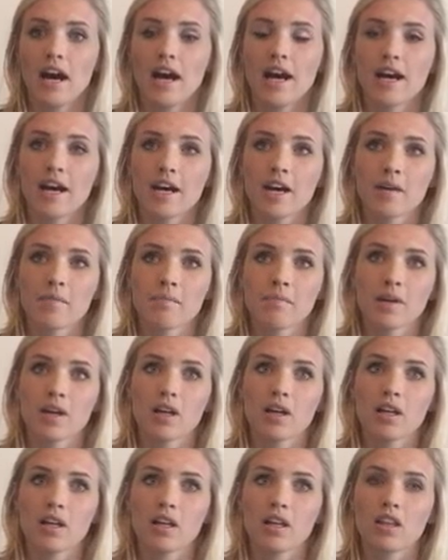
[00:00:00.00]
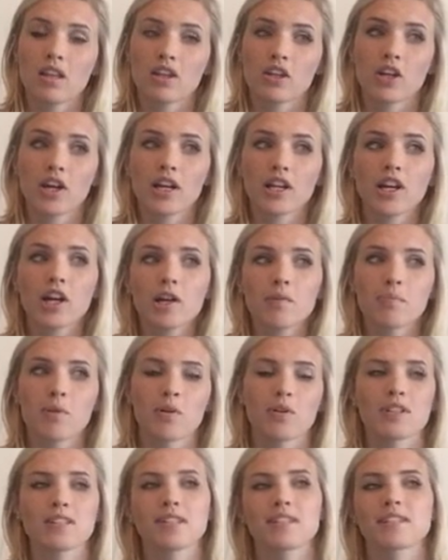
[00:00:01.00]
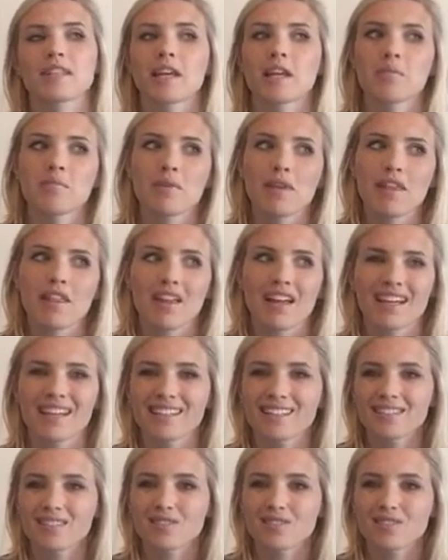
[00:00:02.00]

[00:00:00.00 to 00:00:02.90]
the credit card bonus is going to be like